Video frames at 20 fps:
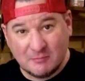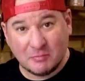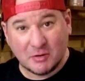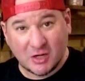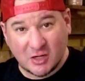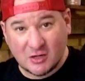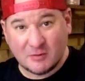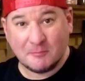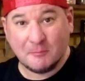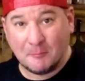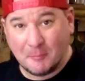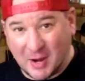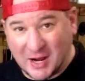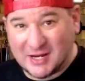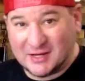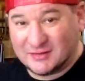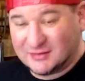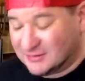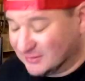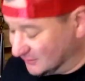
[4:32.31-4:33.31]
Bird
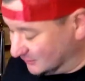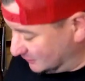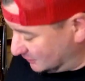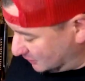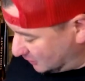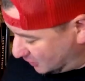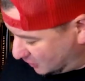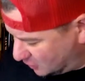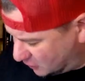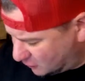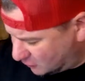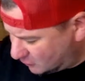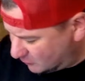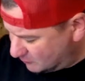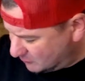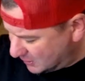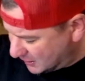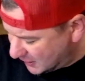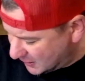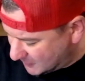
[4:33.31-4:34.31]
bites. Oh
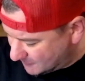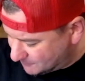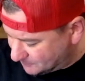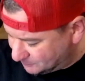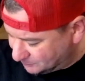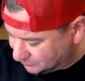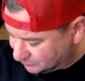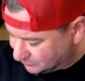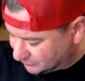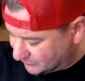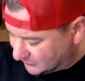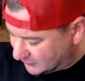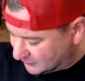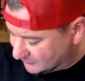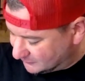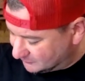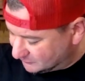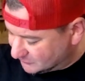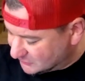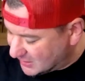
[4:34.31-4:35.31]
man,
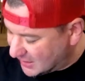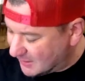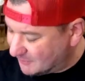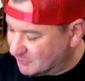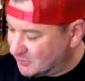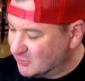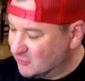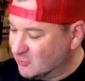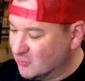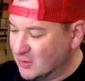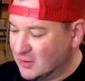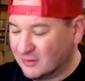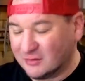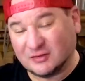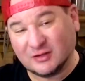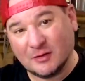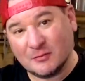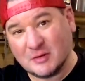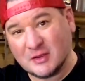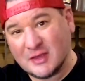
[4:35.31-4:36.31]
top it with
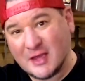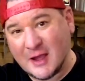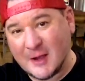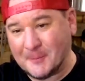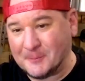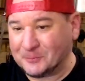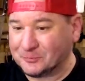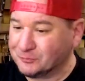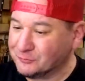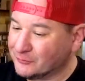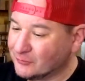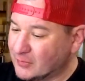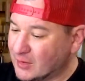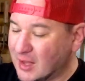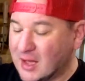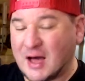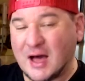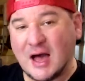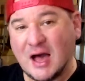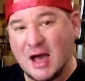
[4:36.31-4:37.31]
some of that
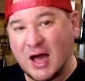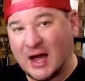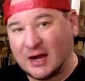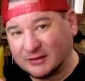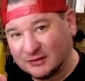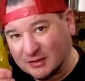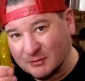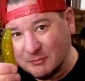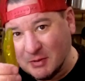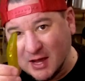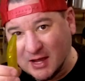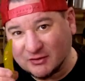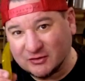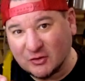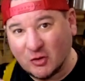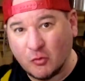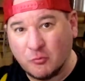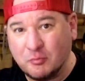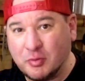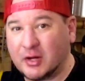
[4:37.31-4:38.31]
hot
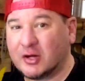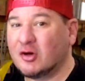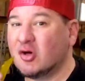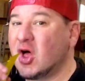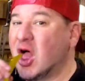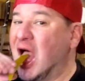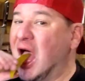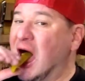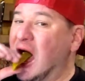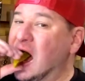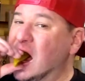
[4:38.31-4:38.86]
Tabasco pickle.